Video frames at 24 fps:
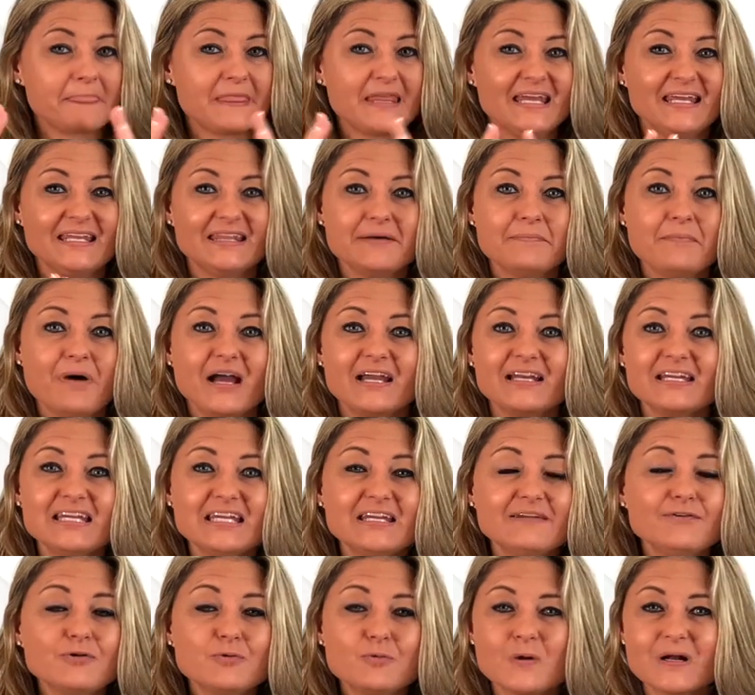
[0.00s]
in the mind,
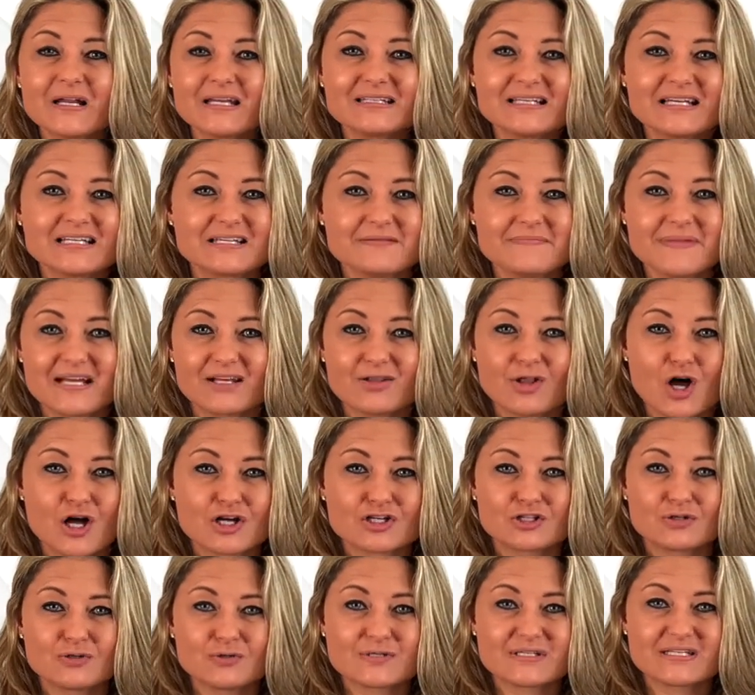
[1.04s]
even when it doesn't make
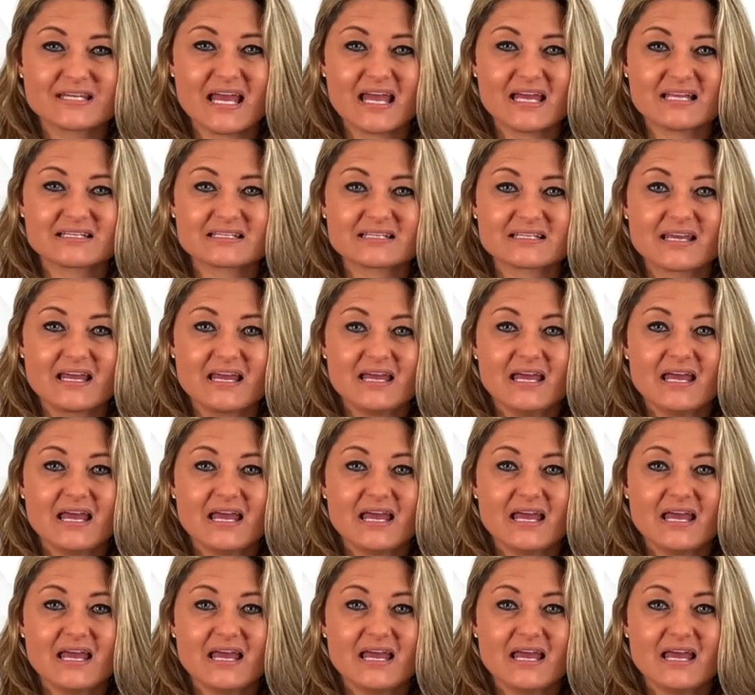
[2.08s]
logical sense.